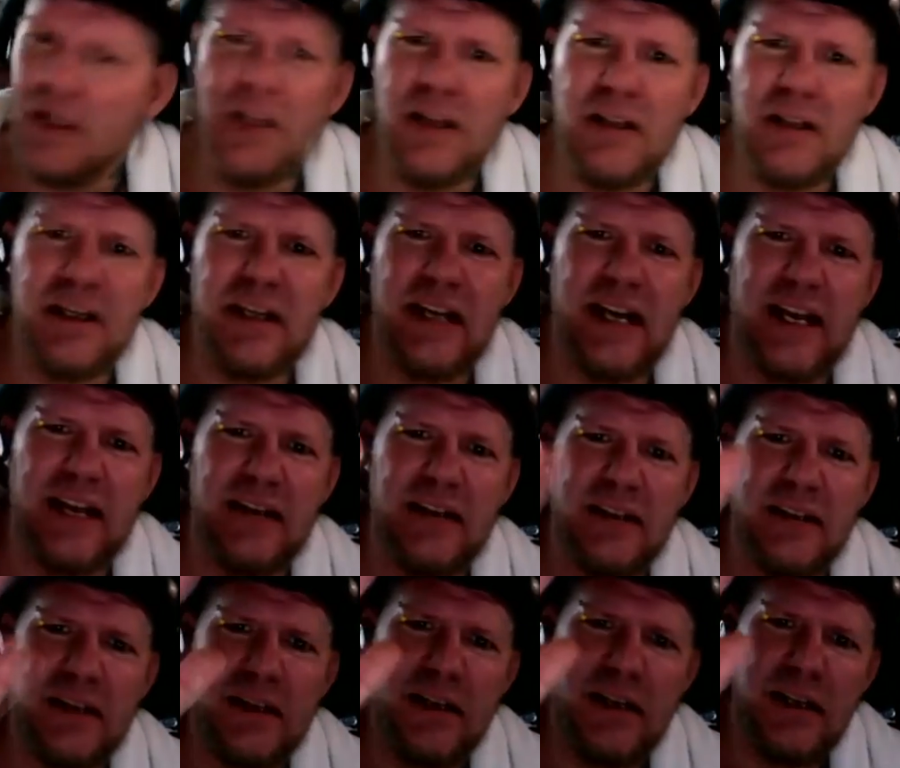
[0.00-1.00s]
Look at that.
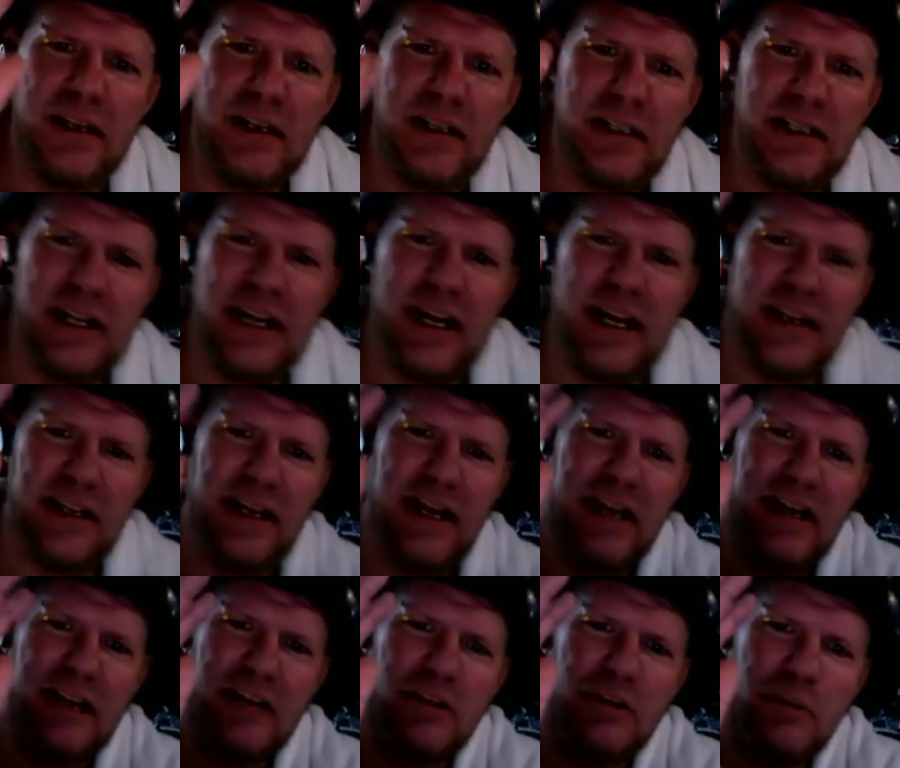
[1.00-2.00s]
See
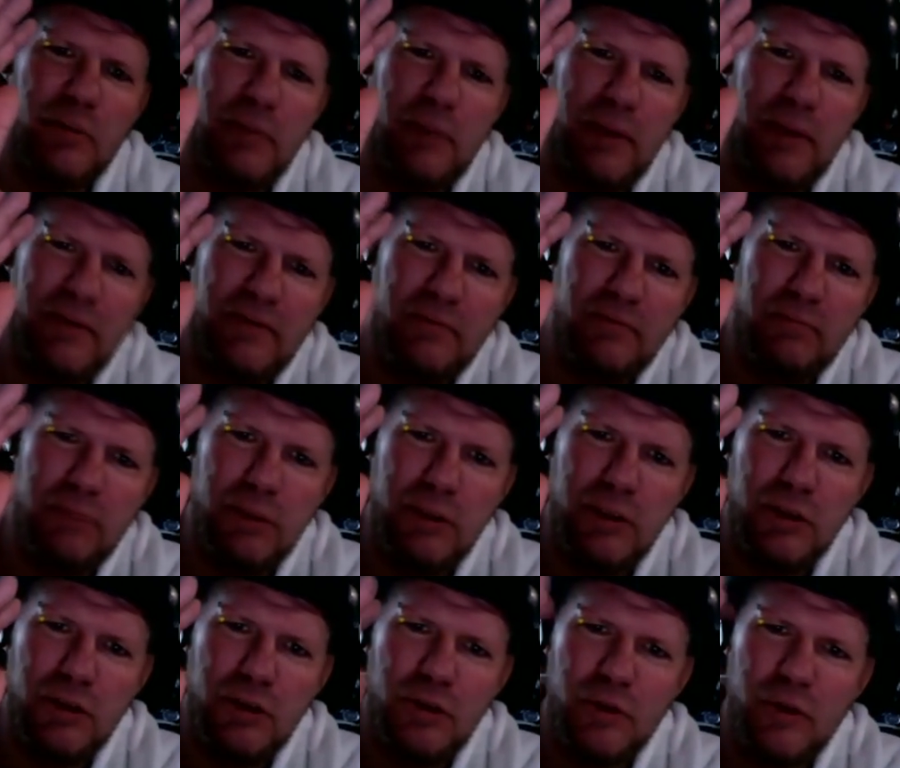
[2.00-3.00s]
that little bit of
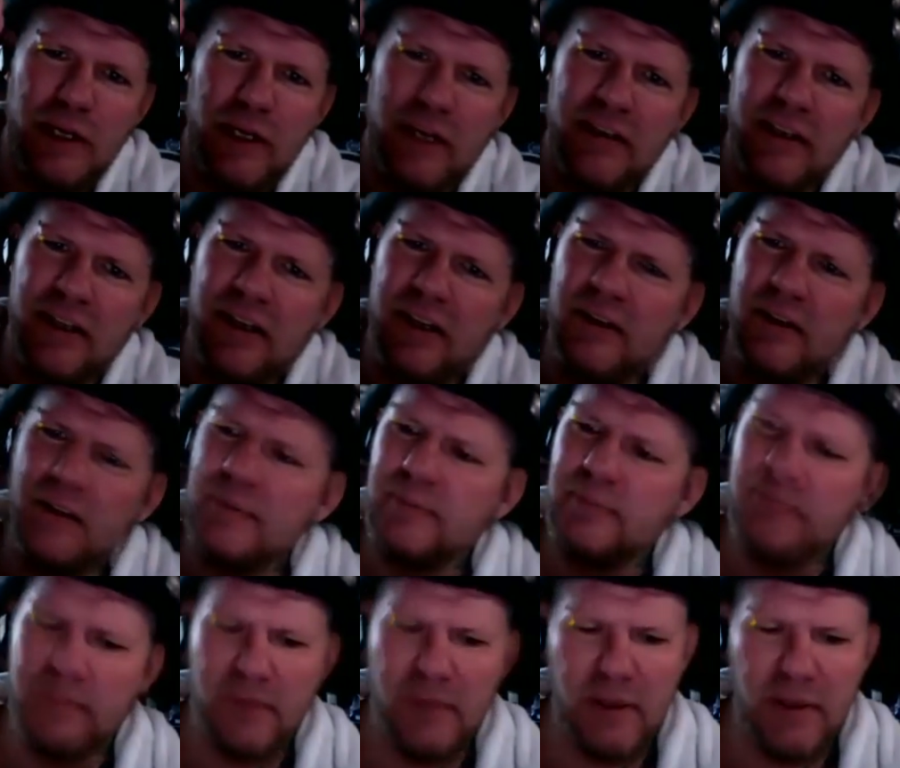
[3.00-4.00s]
blue right there?
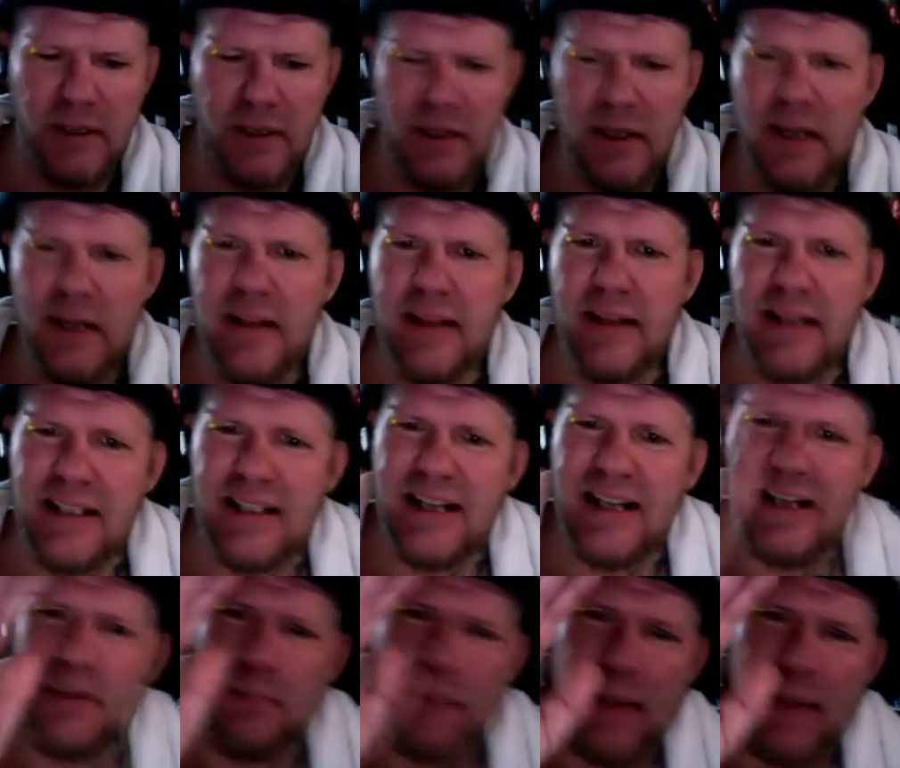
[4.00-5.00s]
That's
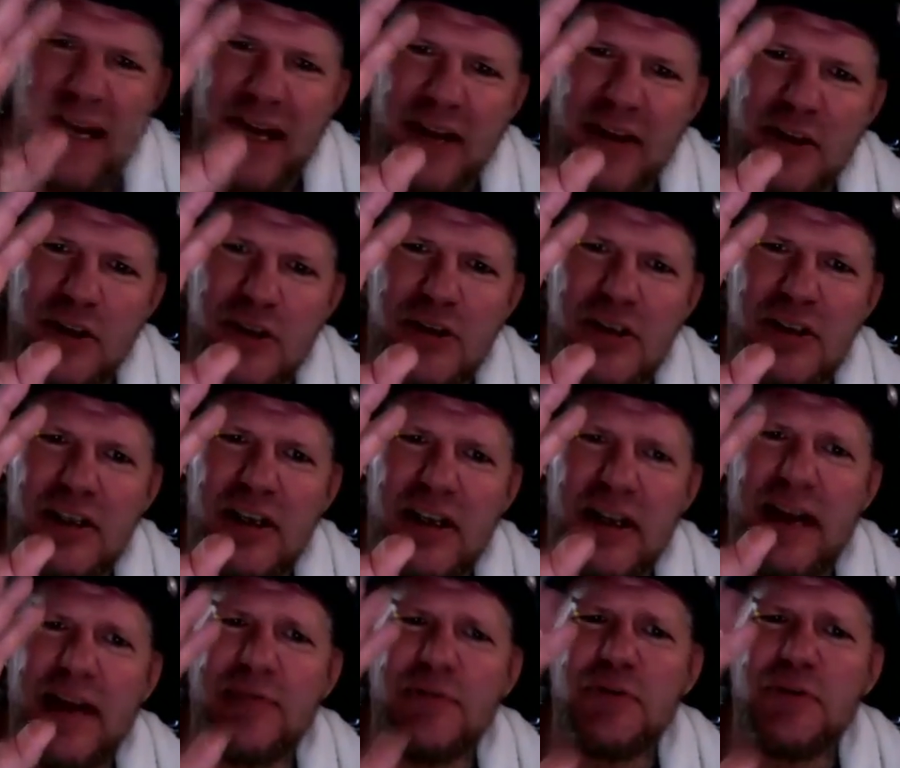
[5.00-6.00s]
not bad. Usually
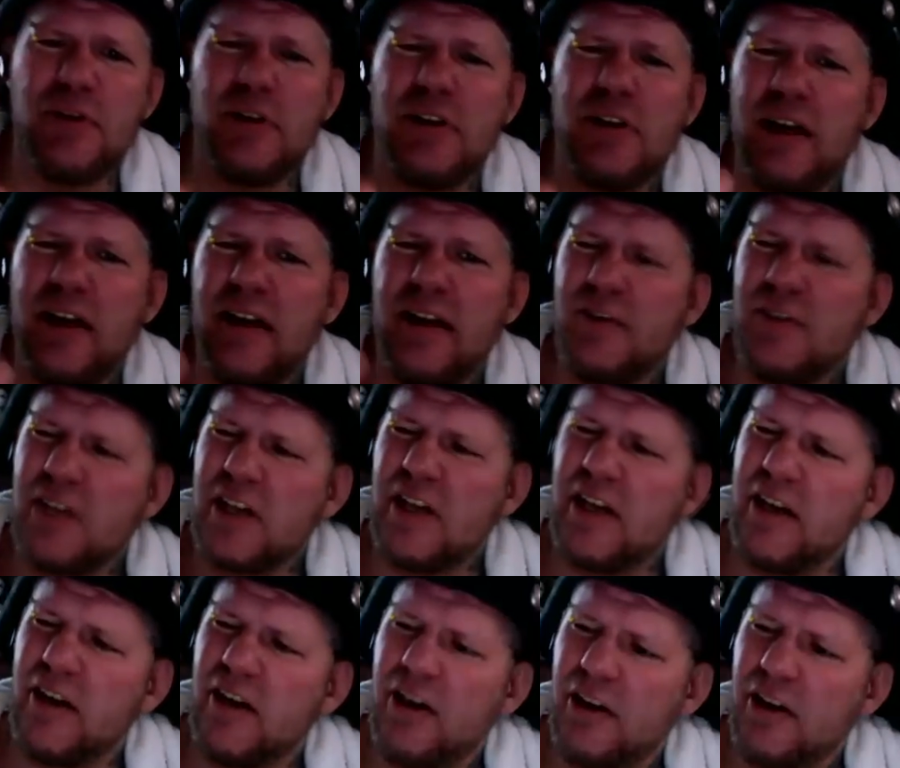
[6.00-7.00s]
after a night of
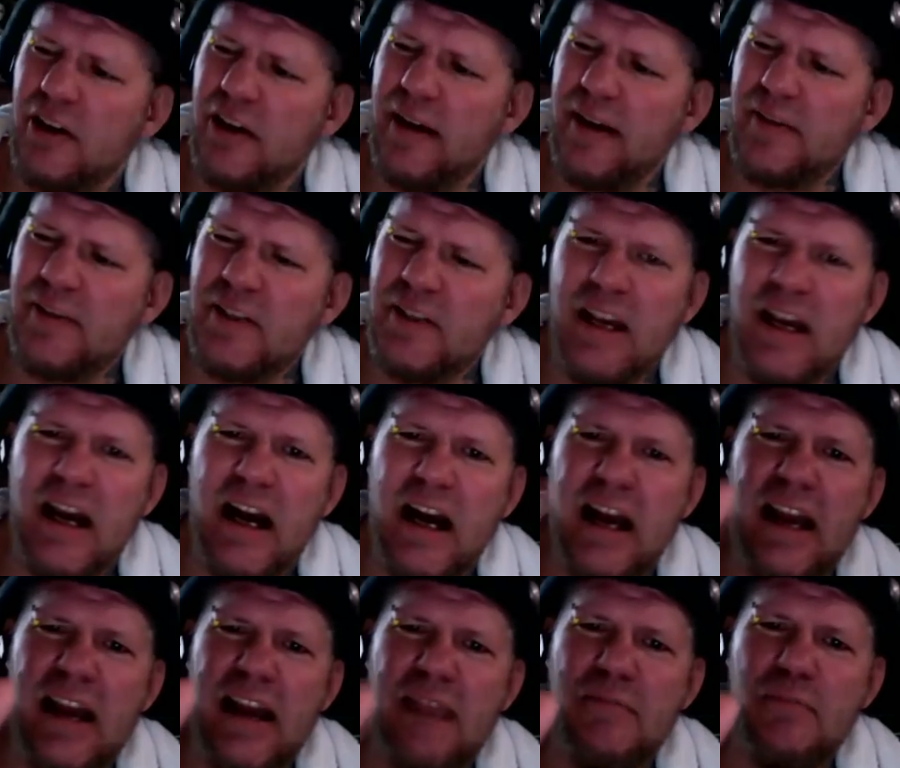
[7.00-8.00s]
signing autographs,
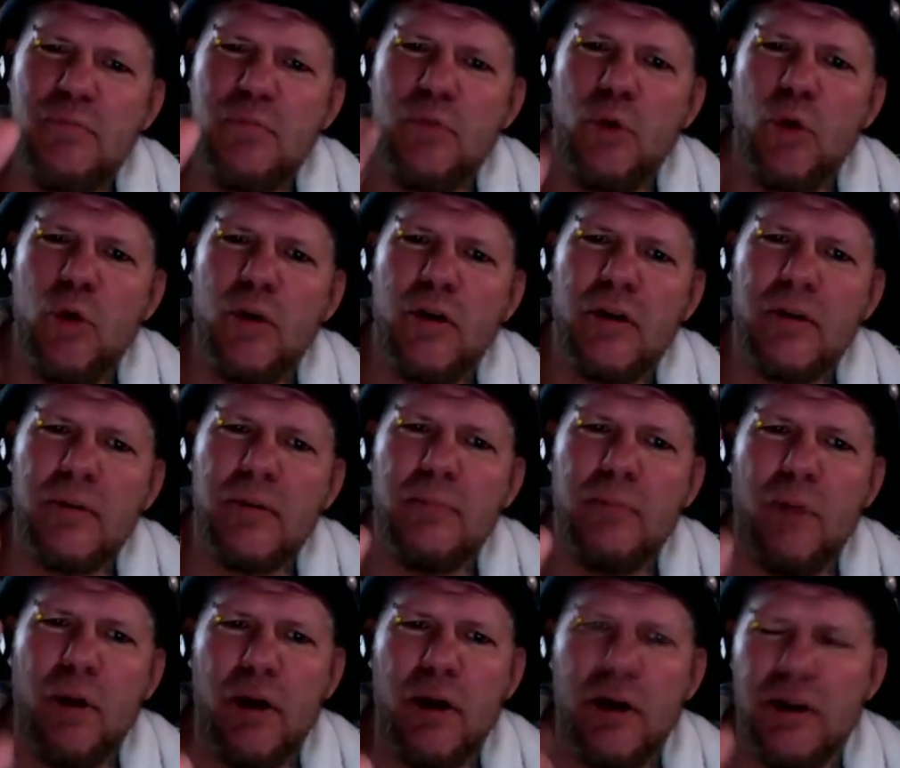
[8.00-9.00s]
I have more
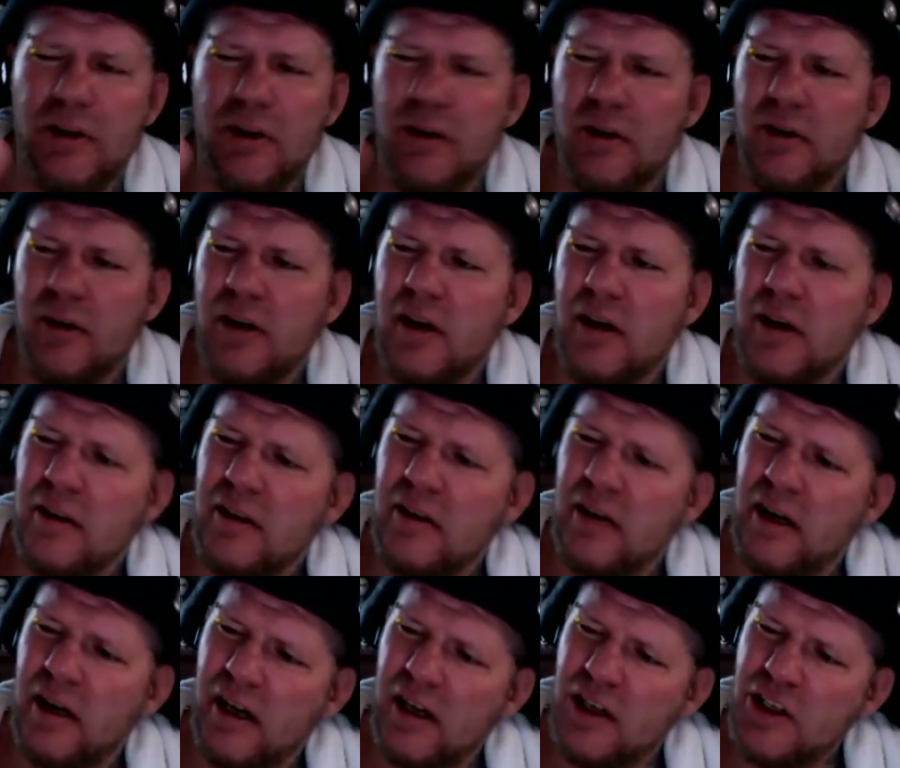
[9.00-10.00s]
marker
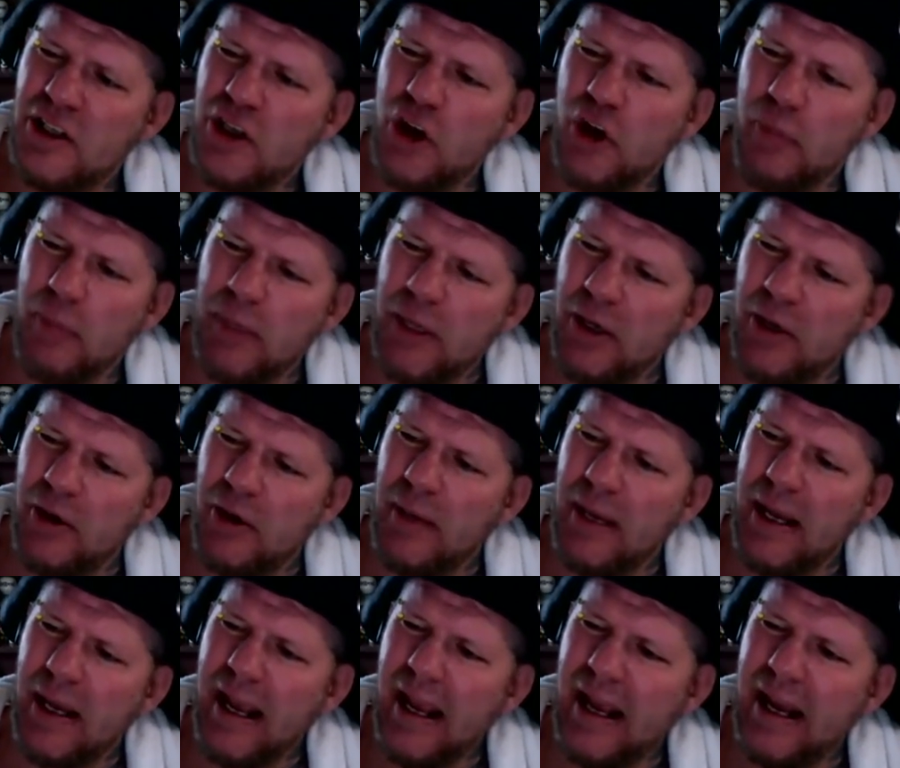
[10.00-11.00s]
Sharpie on
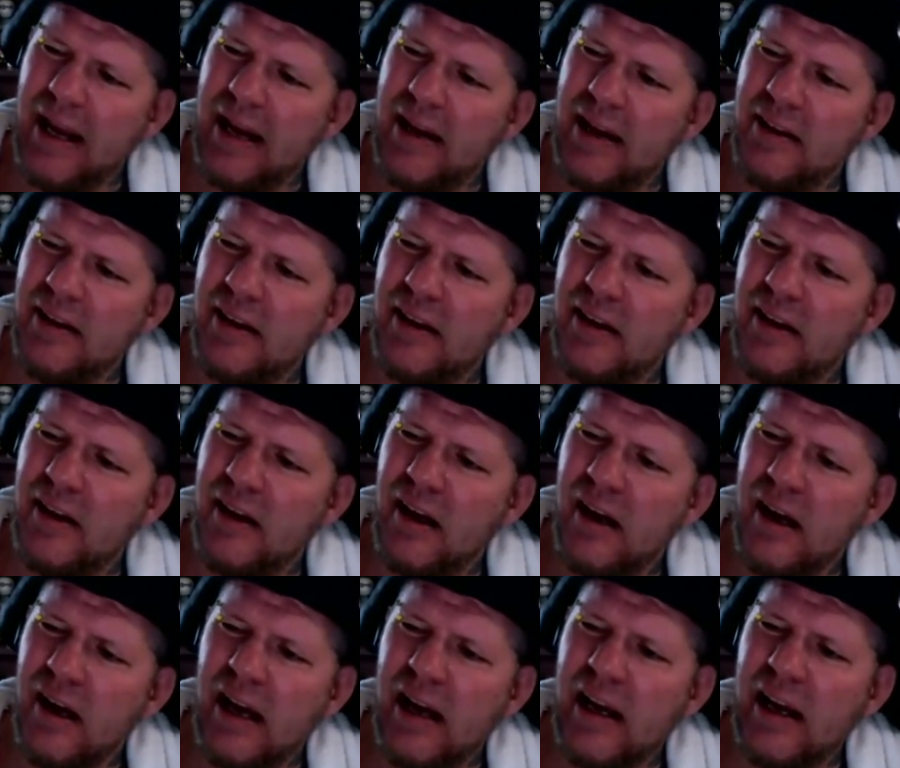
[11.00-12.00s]
my hand than
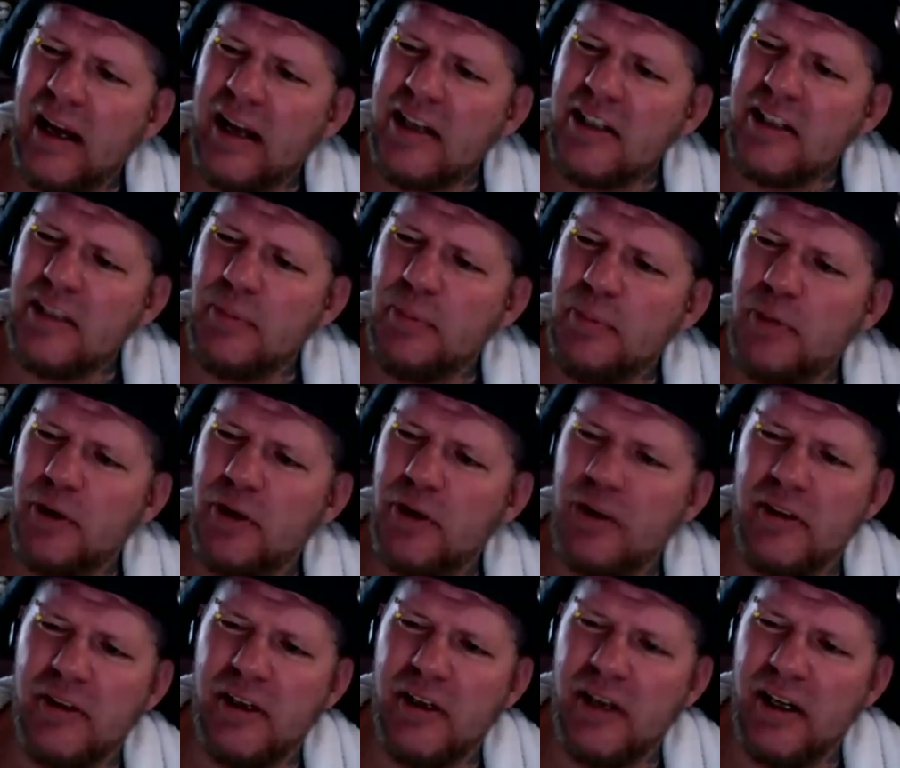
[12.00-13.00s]
I actually put on